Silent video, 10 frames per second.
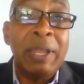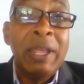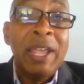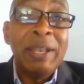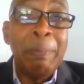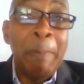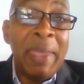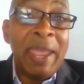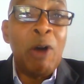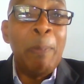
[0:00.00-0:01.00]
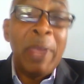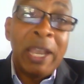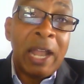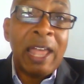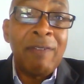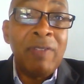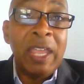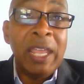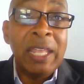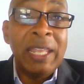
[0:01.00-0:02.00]
They may or may not have
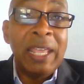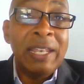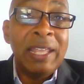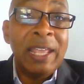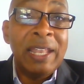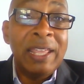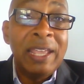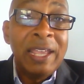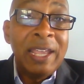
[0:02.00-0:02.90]
the